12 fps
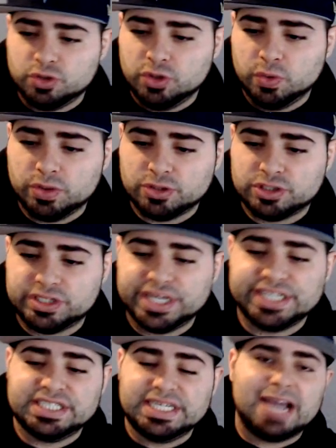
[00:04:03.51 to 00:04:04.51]
you do with your
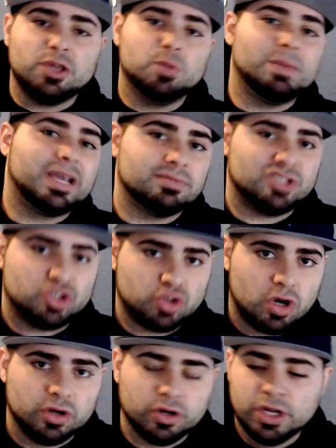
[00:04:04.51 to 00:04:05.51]
CAC, how you make them
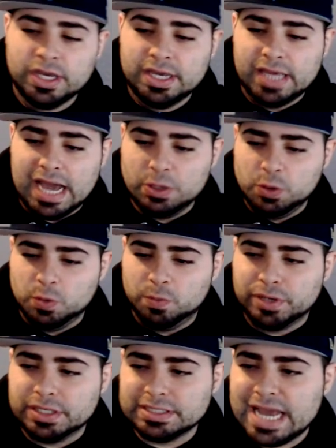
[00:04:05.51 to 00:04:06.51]
stronger, how you
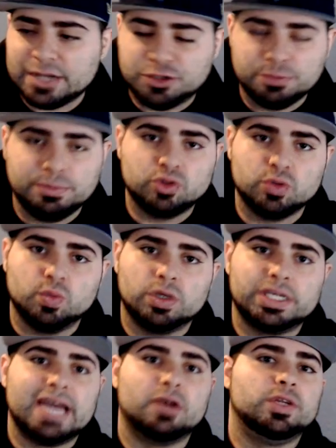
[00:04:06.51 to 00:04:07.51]
put his attributes in one
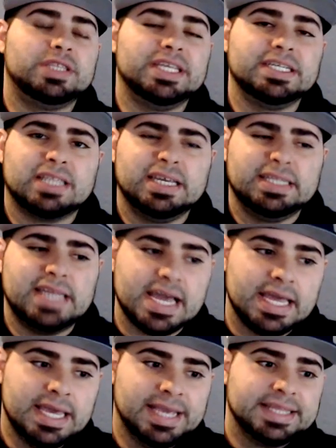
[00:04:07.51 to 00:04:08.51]
category, things like
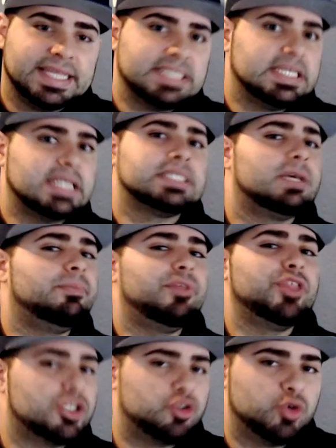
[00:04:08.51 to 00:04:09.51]
that. That's not
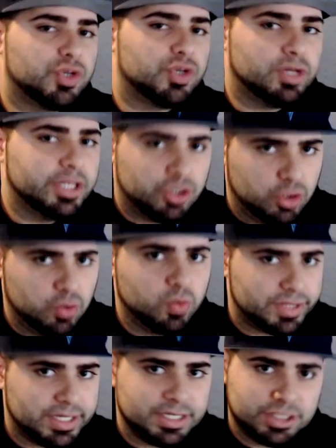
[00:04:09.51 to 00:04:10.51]
something that you can really do
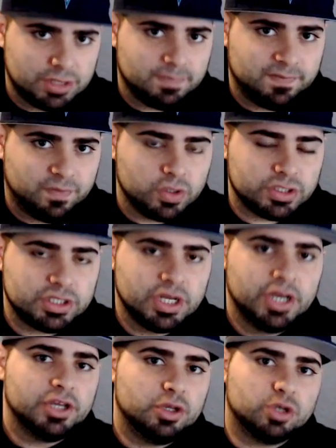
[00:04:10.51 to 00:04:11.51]
within Jump Force.
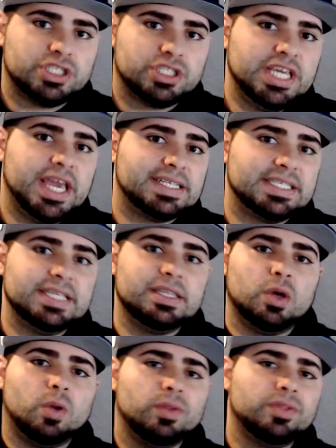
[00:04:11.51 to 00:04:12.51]
Your CAC,
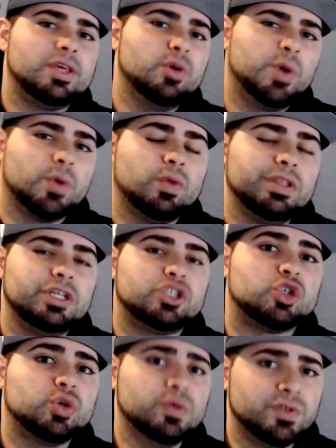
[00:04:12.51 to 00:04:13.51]
the only thing you can really
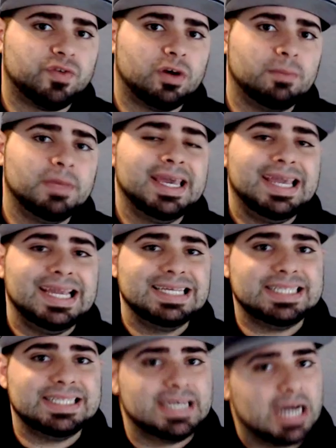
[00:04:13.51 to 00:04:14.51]
choose from
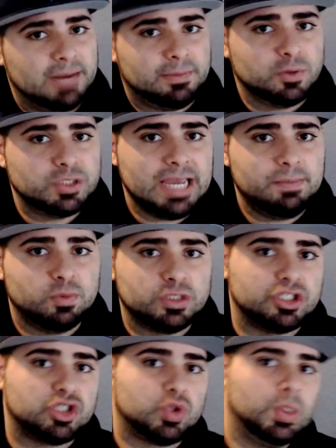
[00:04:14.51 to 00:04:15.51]
is the combo type, which
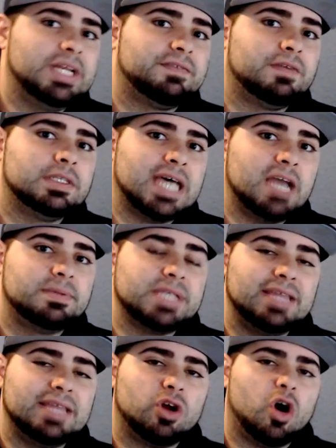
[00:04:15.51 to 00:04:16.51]
is three different types,
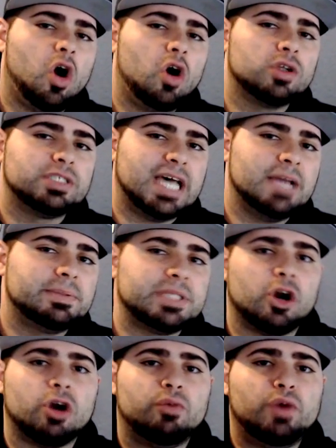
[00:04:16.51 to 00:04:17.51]
and they're all types
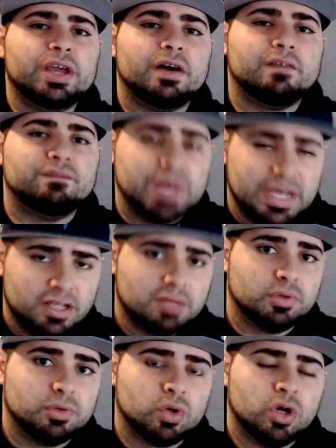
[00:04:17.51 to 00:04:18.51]
that are already
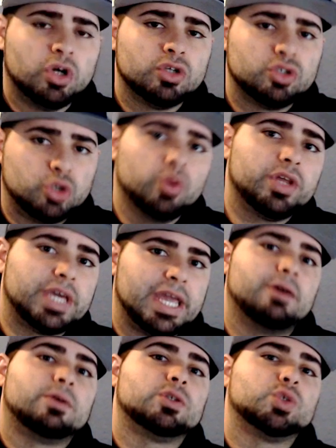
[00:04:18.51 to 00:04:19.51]
available to the
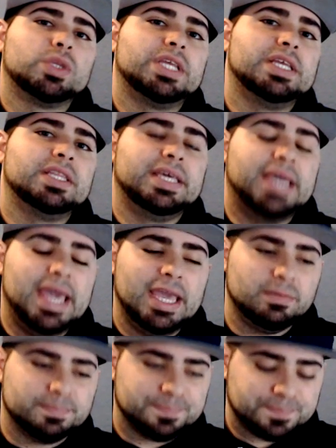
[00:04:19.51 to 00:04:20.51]
characters within the
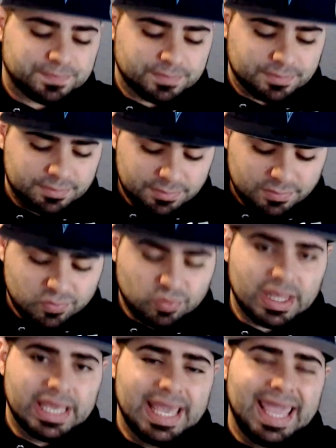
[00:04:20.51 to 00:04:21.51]
game
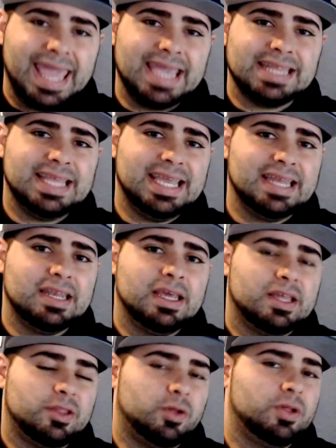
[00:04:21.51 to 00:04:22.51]
and then
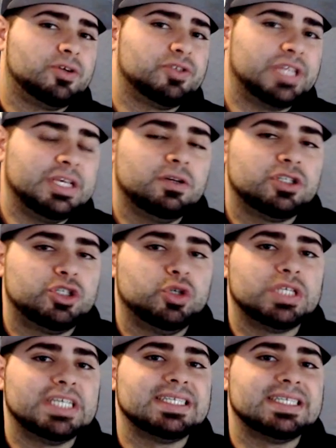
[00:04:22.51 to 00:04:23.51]
the only other thing you could
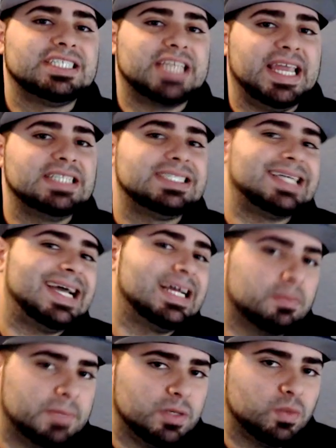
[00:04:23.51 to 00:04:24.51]
choose is the change
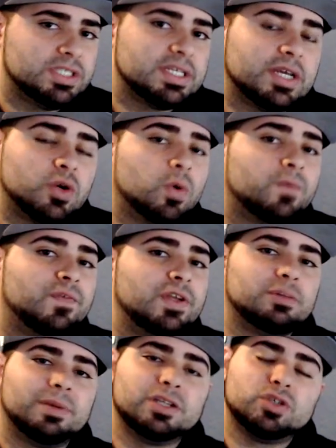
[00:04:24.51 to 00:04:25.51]
element, which is a cool
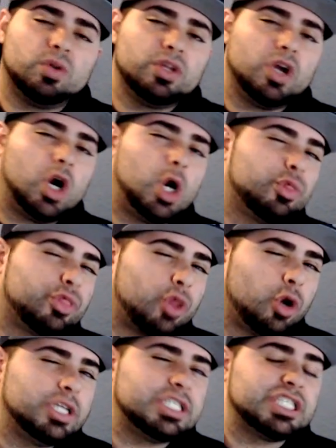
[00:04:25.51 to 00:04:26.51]
feature, but it's only on
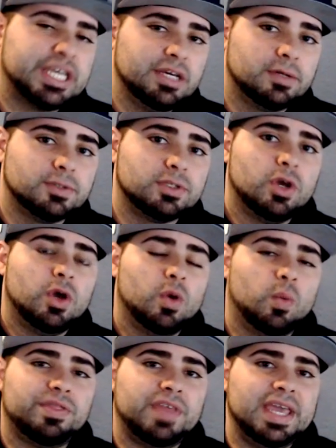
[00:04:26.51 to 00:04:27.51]
30 skills
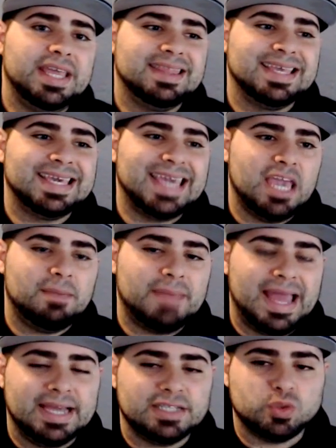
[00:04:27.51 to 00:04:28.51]
within the game
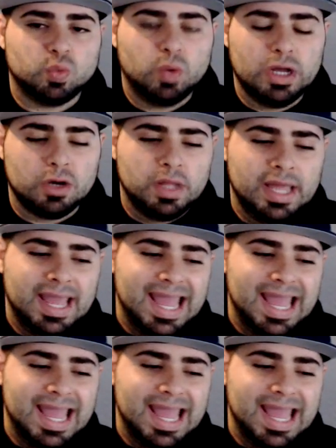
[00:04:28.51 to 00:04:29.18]
as well.